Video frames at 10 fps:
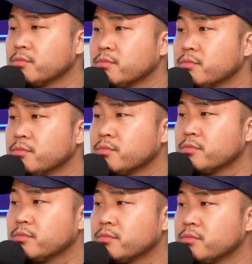
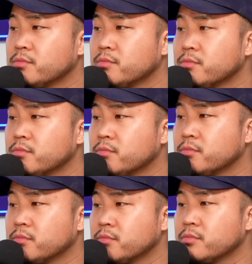
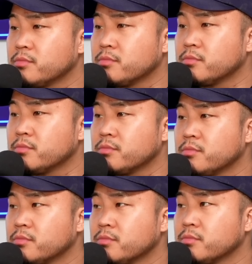
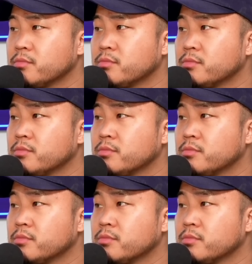(silent)